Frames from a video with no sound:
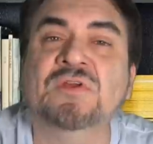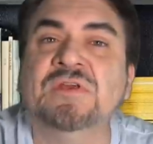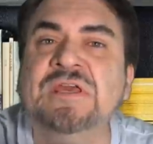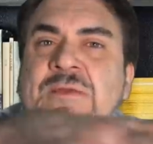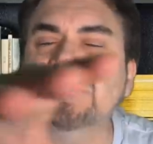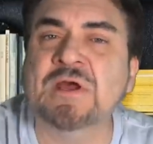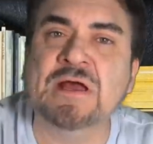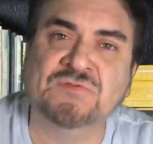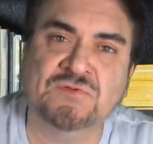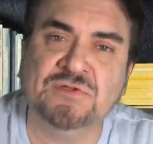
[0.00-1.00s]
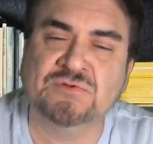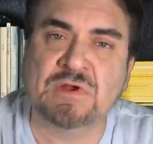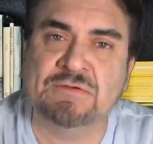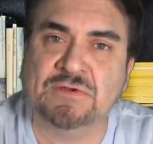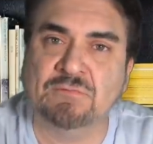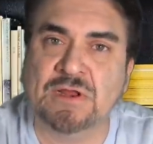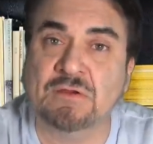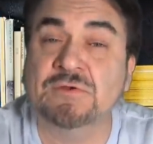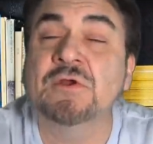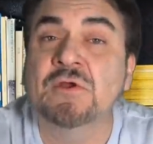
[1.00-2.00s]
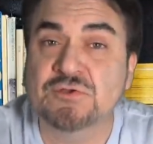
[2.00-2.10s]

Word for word: They're keep constantly driving around